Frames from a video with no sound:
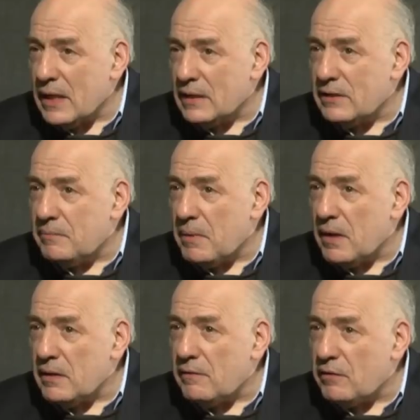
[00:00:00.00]
an active
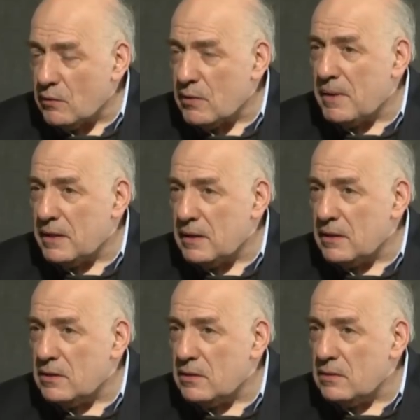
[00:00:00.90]
part. They've thought about the
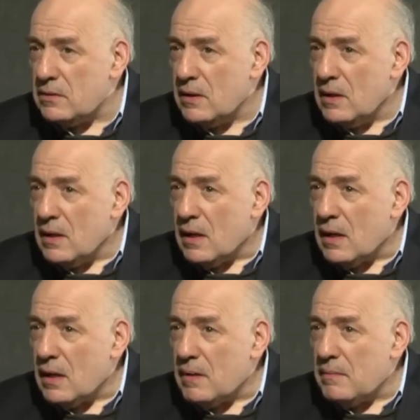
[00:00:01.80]
issues.
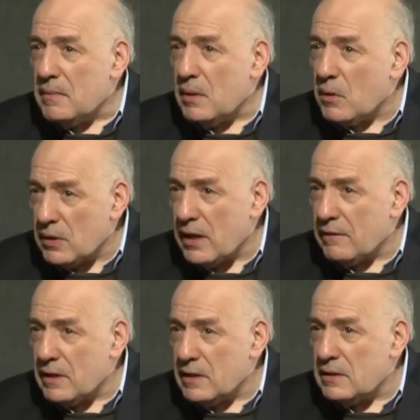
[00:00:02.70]
They want to
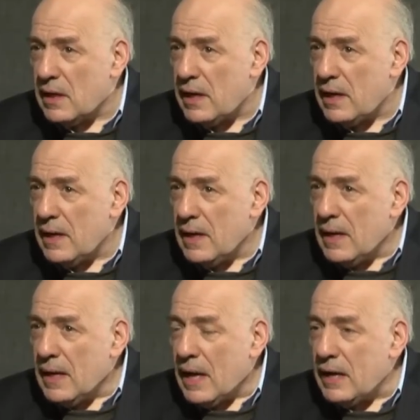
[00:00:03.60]
have their say.
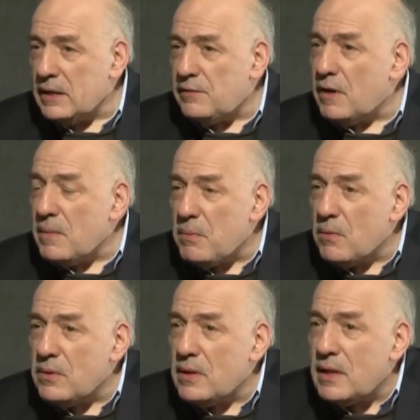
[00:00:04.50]
And it's very
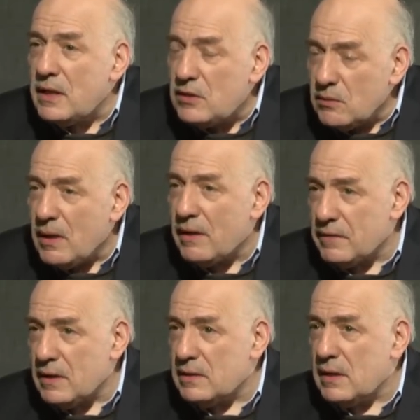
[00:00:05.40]
important that they do have
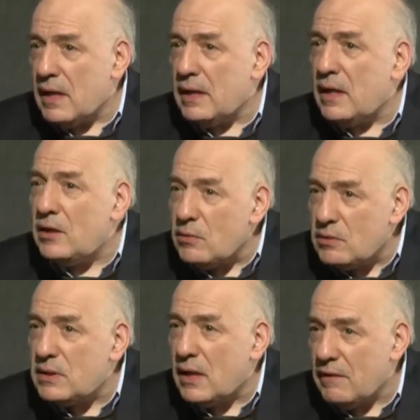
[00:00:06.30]
their say and get
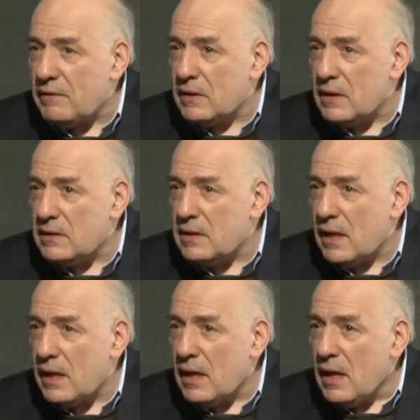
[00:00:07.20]
used to having their
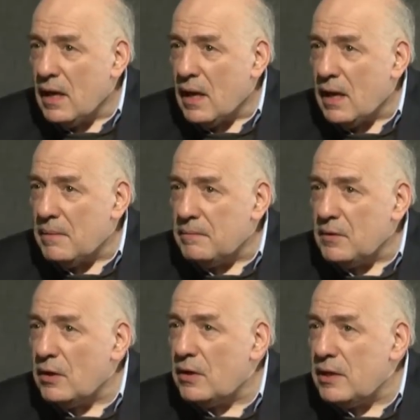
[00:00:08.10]
say.
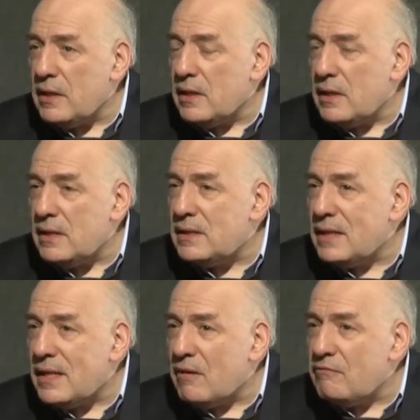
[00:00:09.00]
Not only is
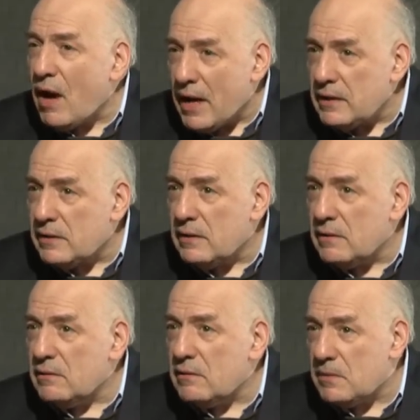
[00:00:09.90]
it their right
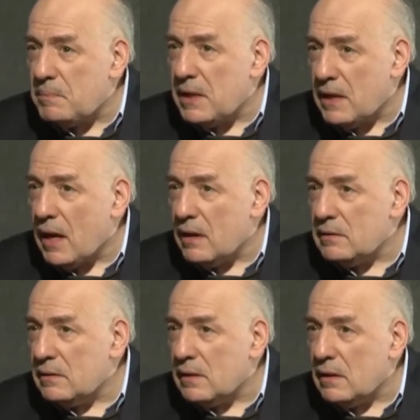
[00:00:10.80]
to speak
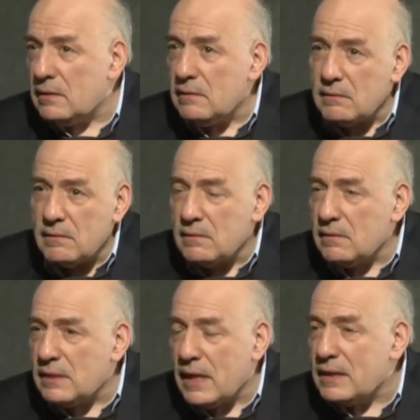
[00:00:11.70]
out and
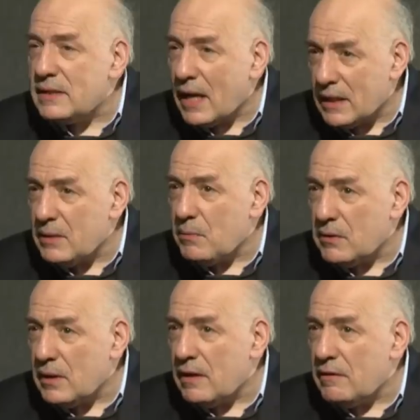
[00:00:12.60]
say exactly
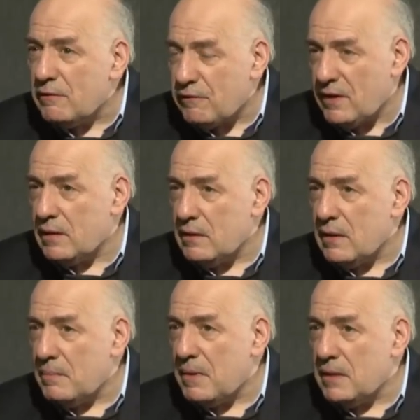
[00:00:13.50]
what they feel
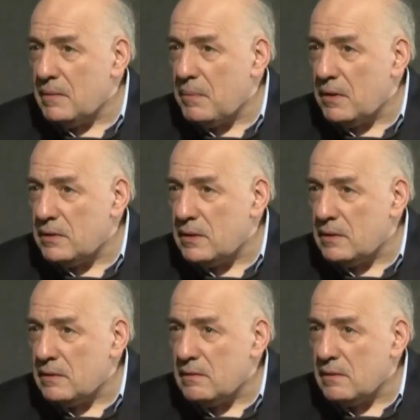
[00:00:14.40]
about the
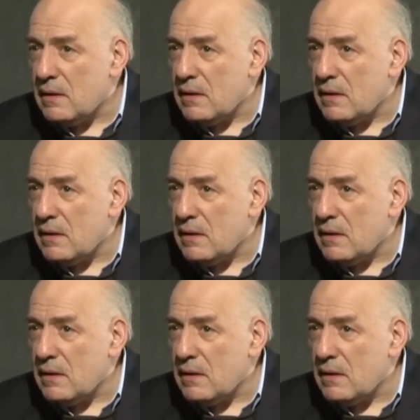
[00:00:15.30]
policies